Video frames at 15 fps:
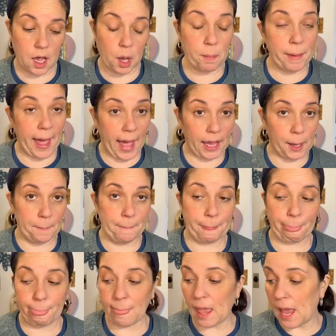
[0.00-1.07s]
I'm back
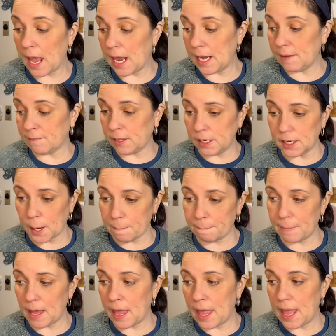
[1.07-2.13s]
and I've cleaned up
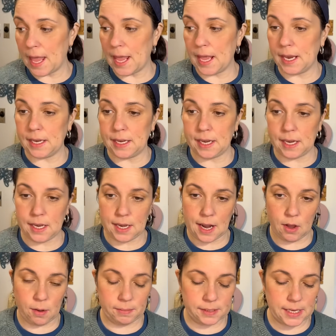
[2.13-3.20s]
and now
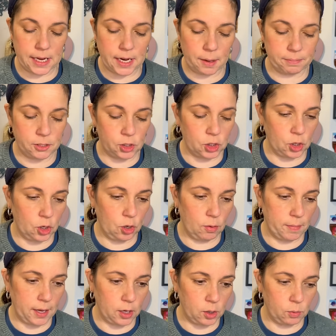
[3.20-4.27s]
I'm set up to show you
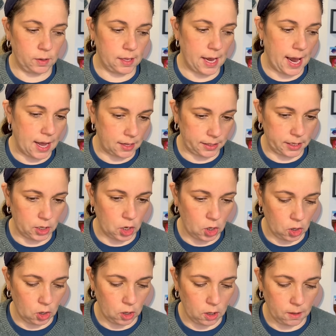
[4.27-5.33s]
my Goodwill outlet
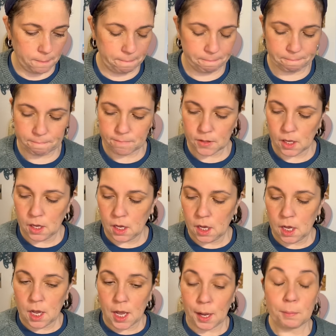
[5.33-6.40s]
haul.
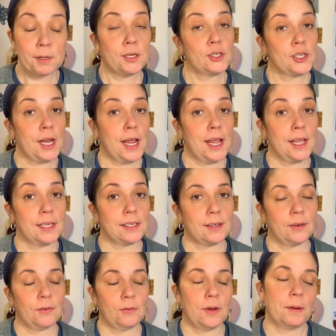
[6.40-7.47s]
I'm gonna shave,
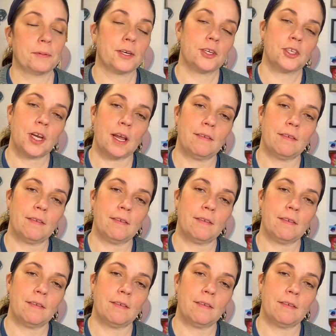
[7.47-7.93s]
I'm gonna shave.